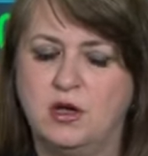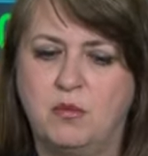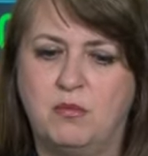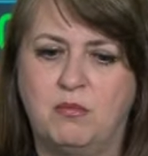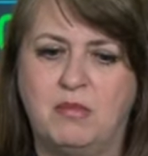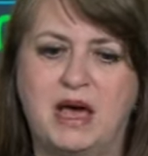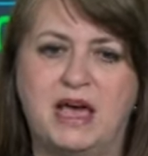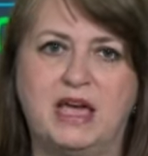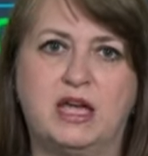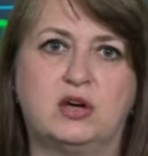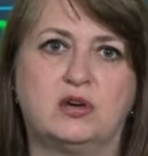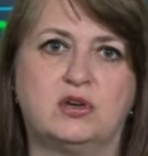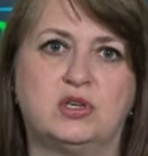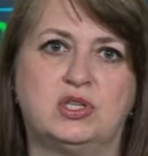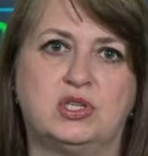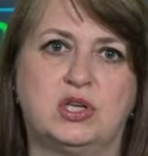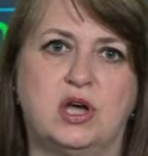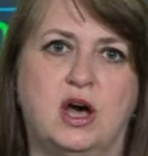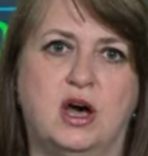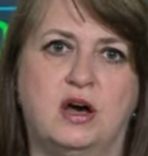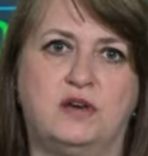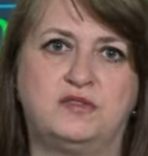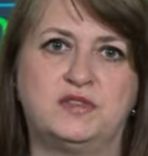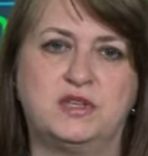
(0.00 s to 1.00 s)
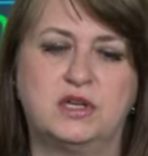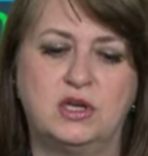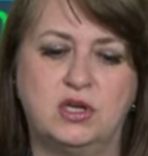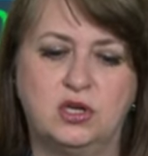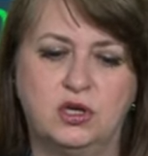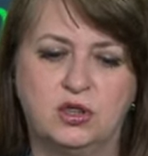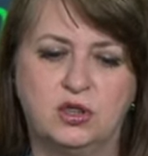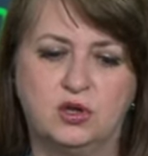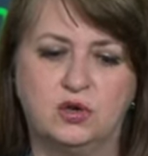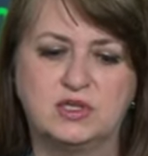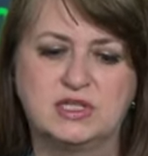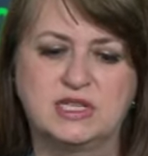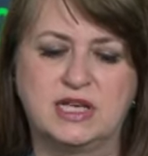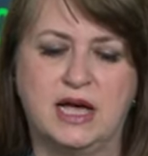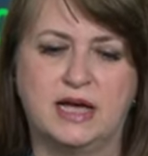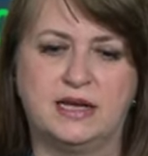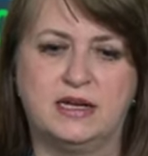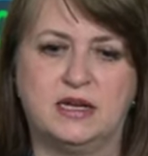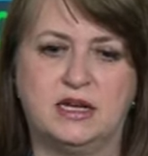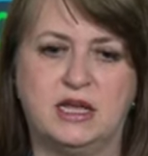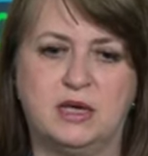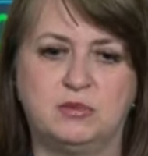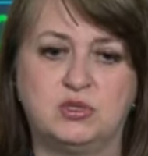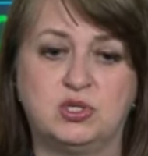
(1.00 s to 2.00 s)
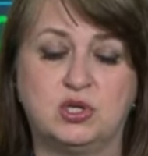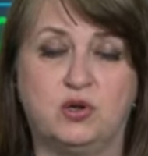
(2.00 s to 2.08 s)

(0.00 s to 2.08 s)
Microsoft, those kind of names.